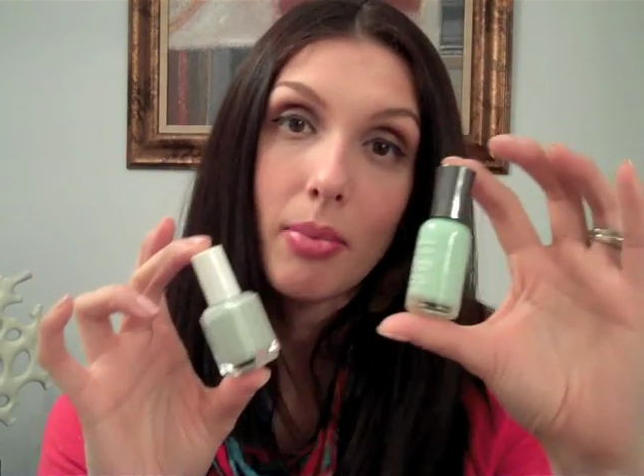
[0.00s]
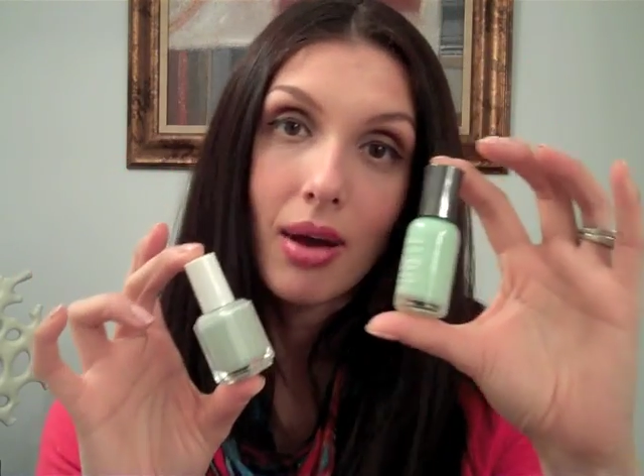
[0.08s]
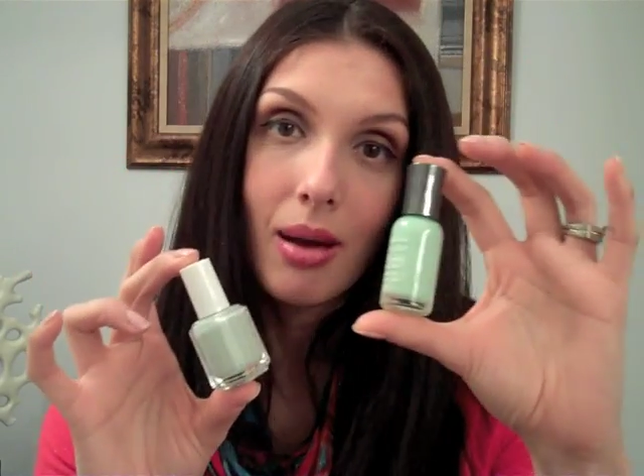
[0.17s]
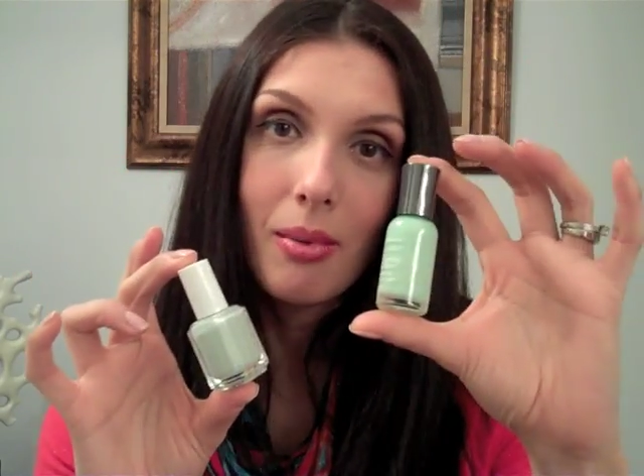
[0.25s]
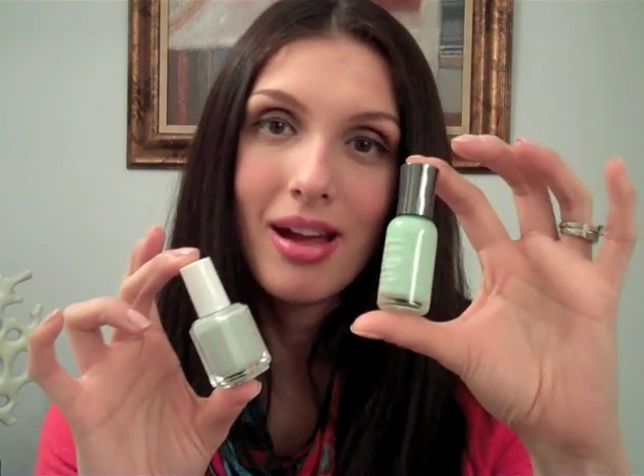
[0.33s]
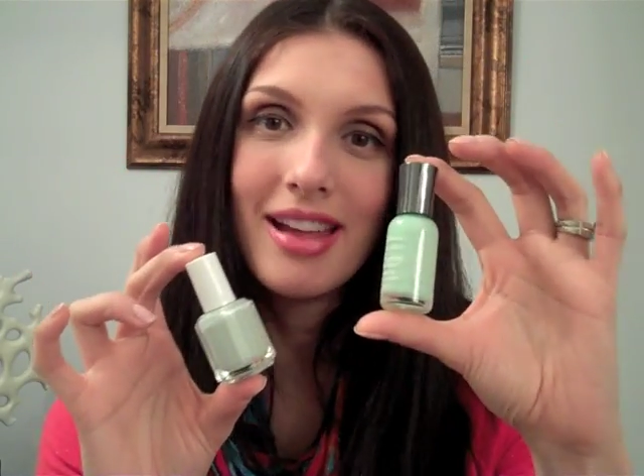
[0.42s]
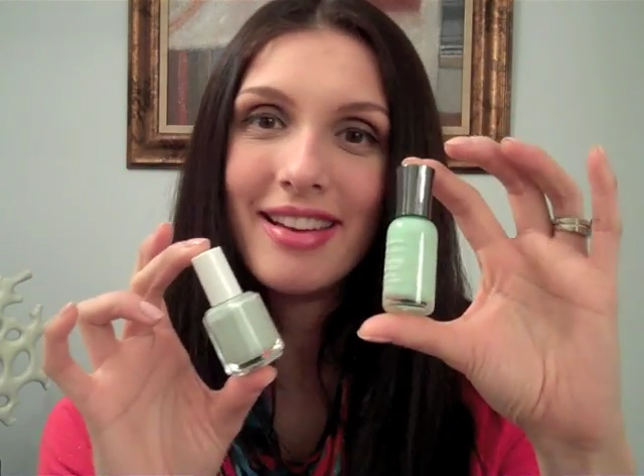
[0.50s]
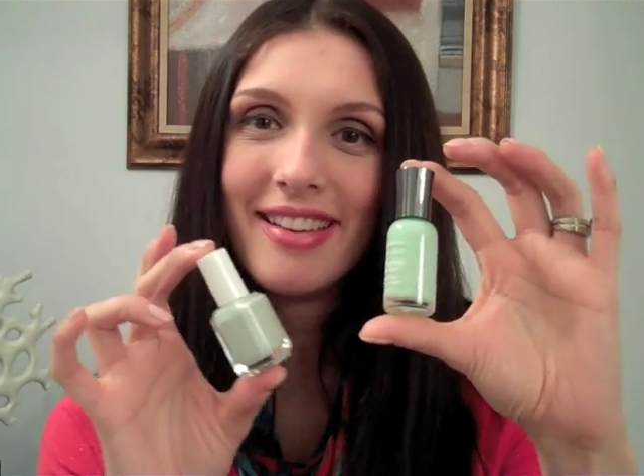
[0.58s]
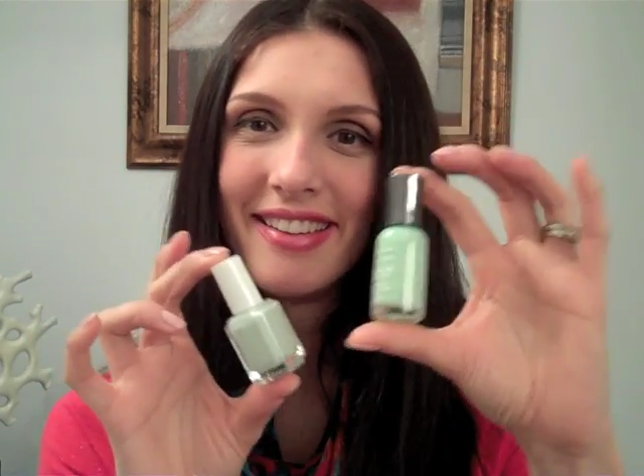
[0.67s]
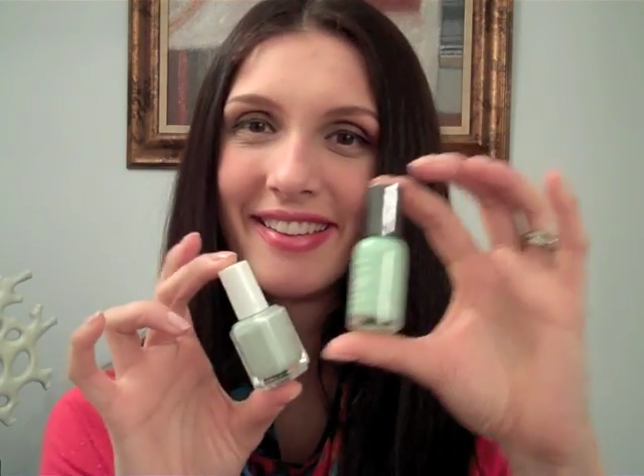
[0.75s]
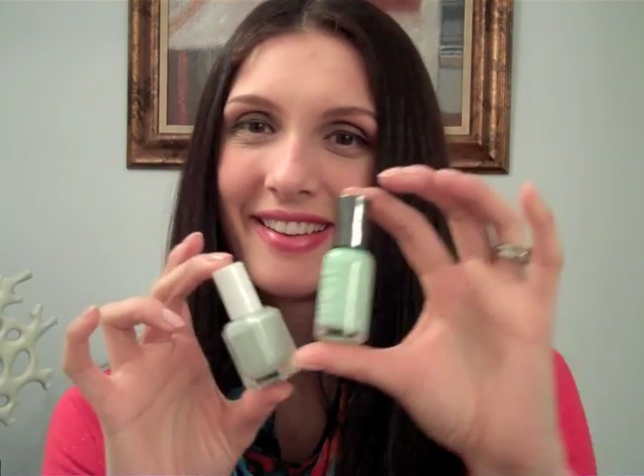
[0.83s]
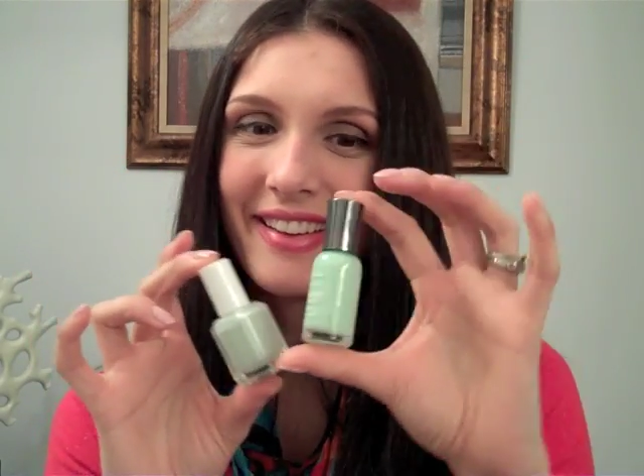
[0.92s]
up
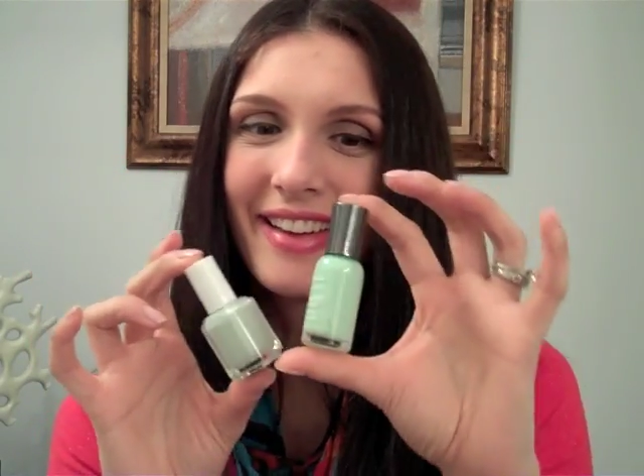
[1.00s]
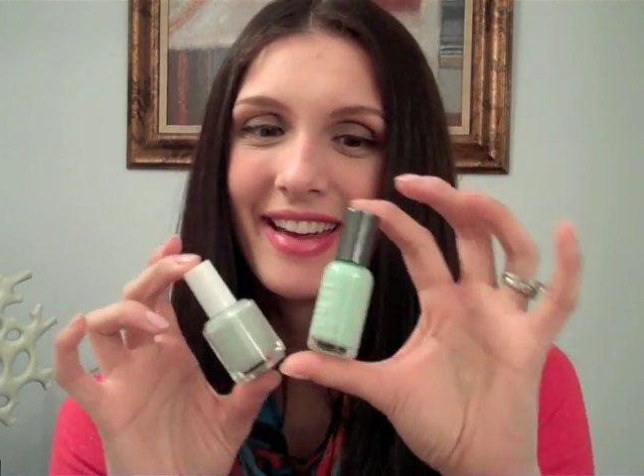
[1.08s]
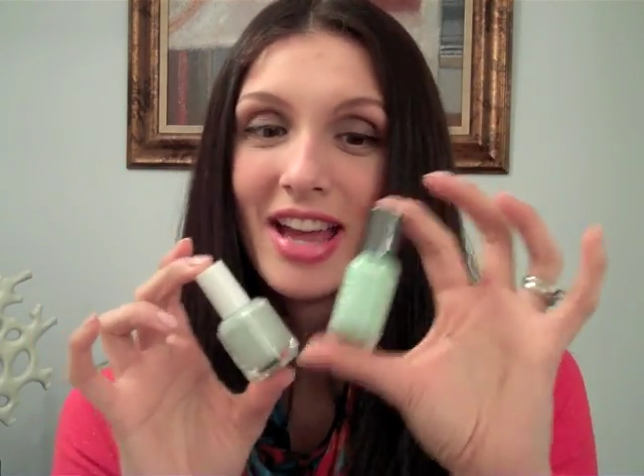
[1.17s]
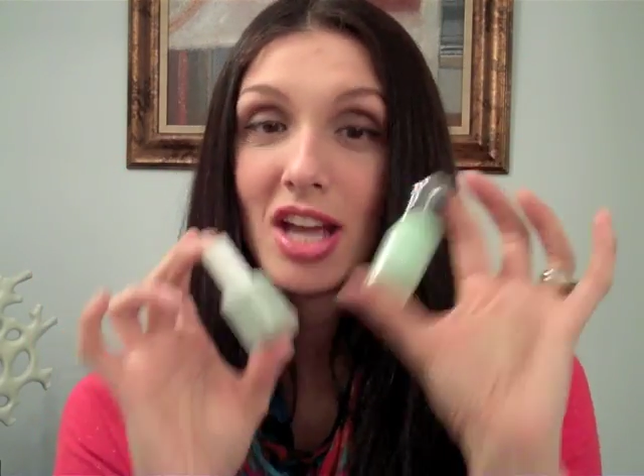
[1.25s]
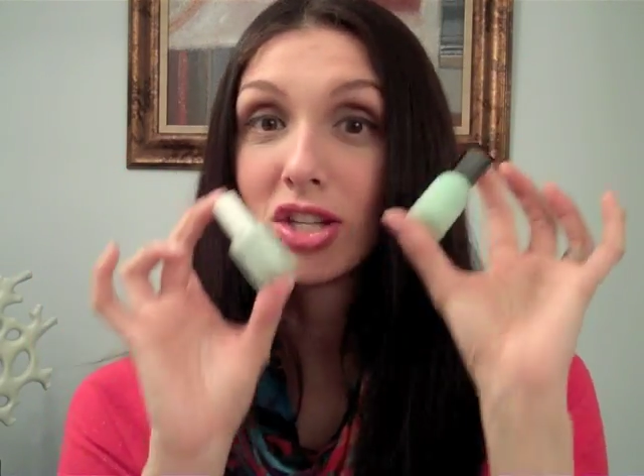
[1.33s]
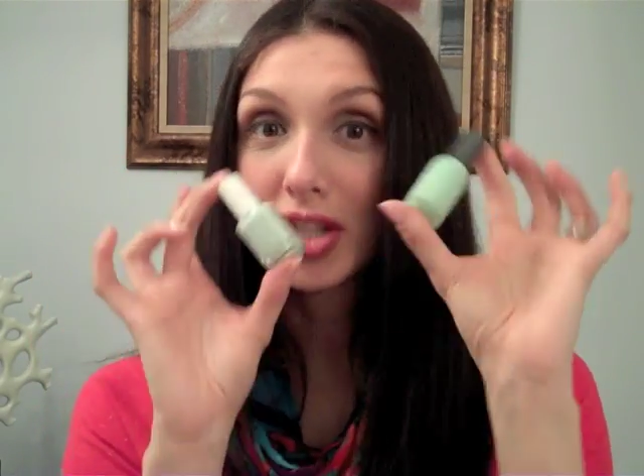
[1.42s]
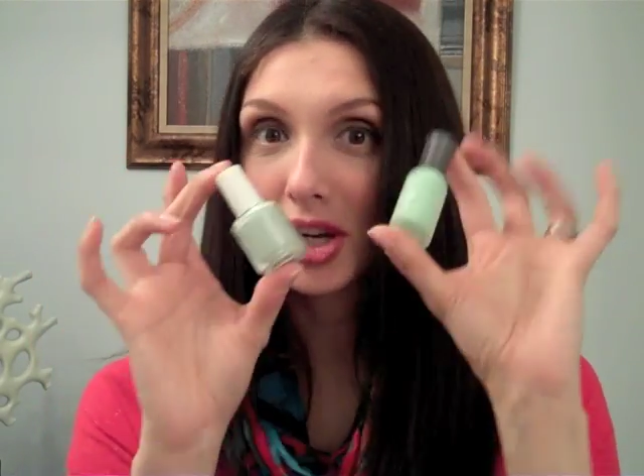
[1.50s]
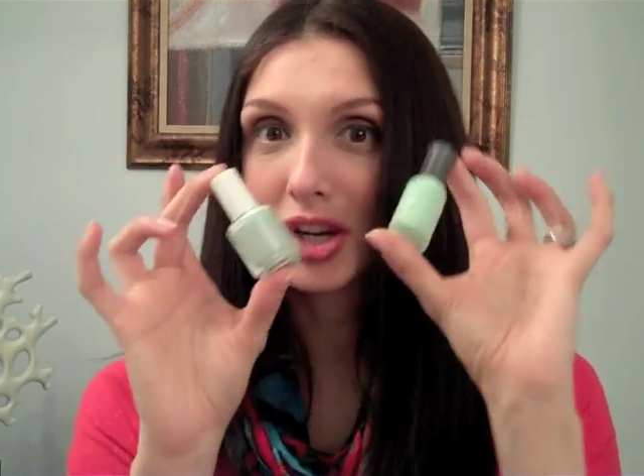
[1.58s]
to